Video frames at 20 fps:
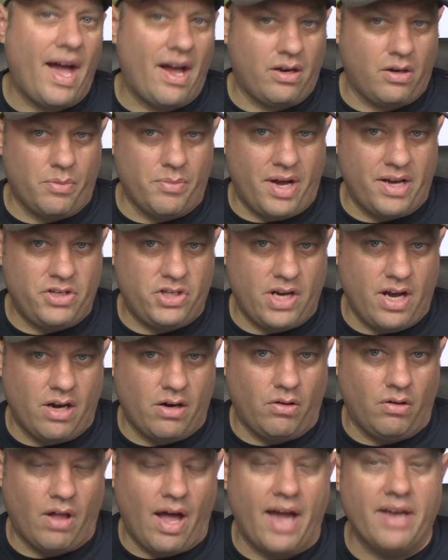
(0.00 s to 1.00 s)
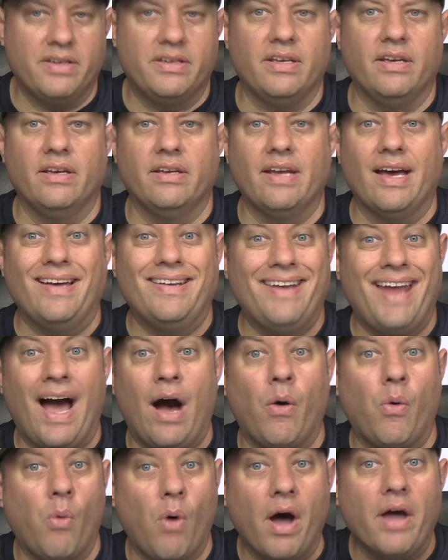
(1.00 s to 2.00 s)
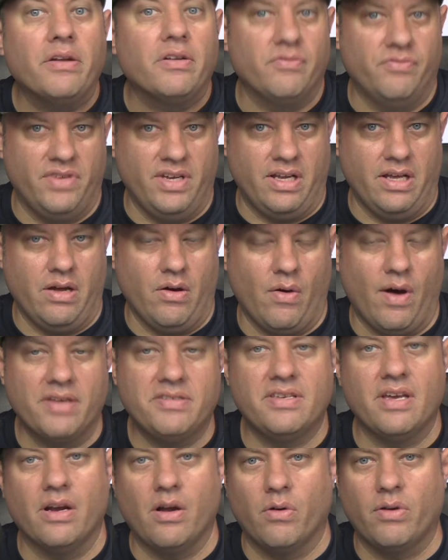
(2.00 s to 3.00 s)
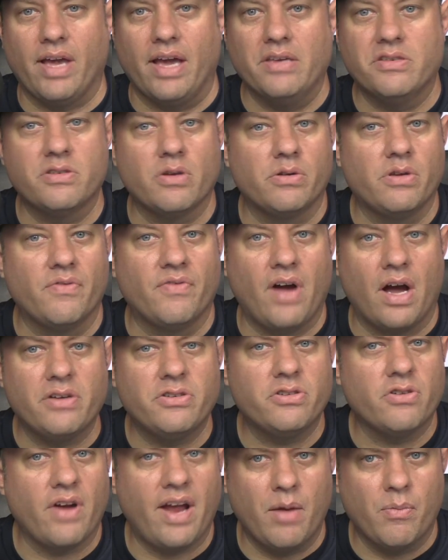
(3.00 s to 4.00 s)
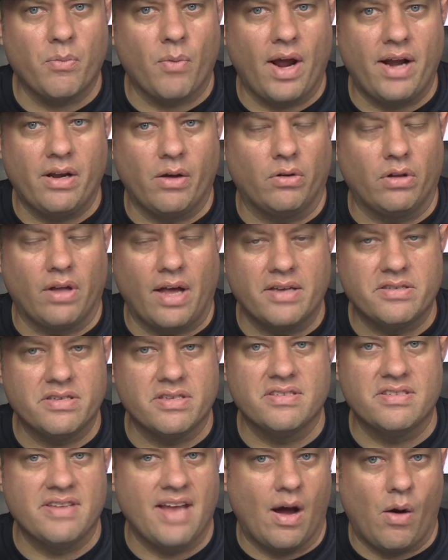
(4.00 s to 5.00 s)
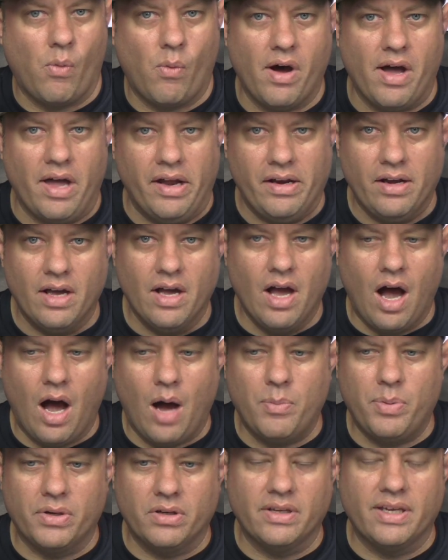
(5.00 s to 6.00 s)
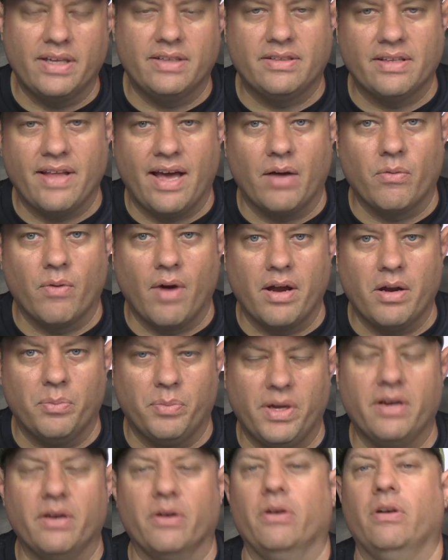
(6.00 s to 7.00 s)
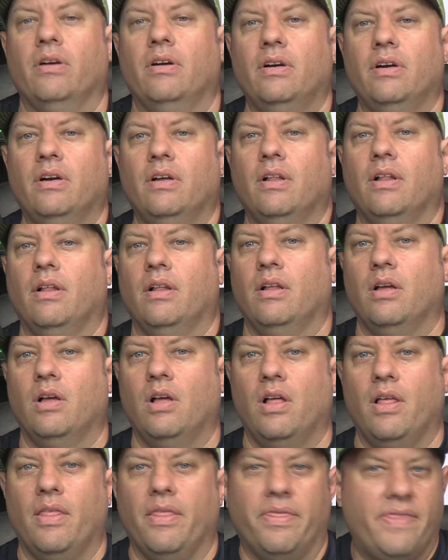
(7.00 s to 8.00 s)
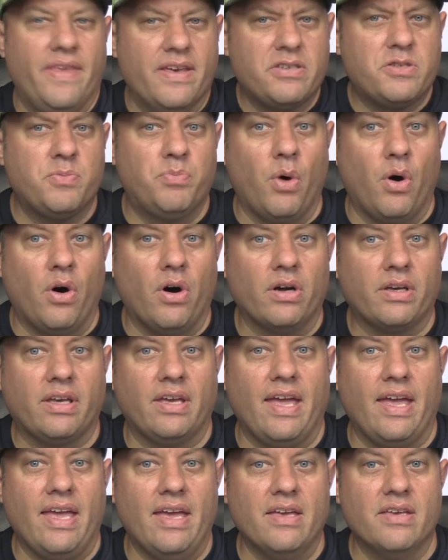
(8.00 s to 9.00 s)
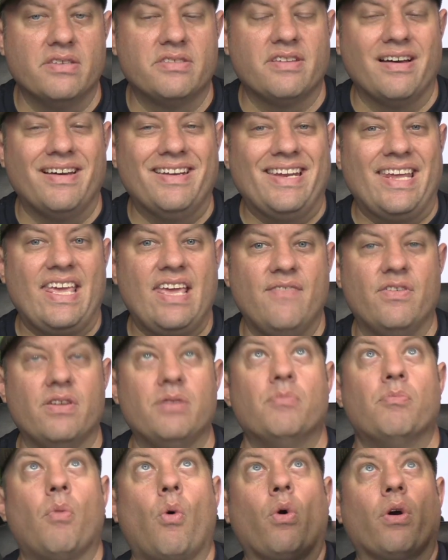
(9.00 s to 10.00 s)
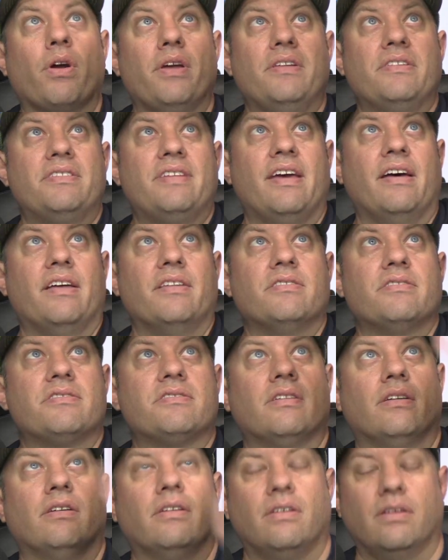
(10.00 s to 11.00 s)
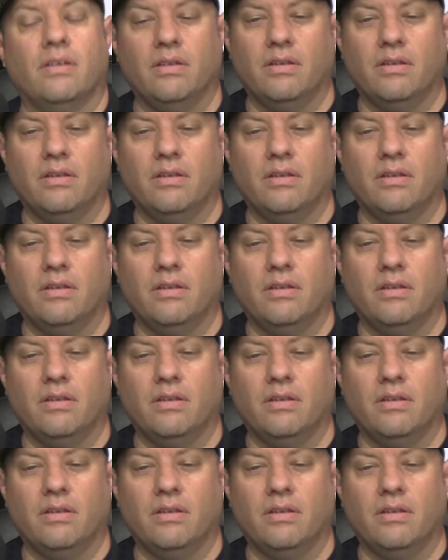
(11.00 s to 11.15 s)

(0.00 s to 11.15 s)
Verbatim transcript: back on my channel, I did a now what video. I said, okay, so you've got your ham radio license, now what? I'll put a link to that right up here. This book is an even more intense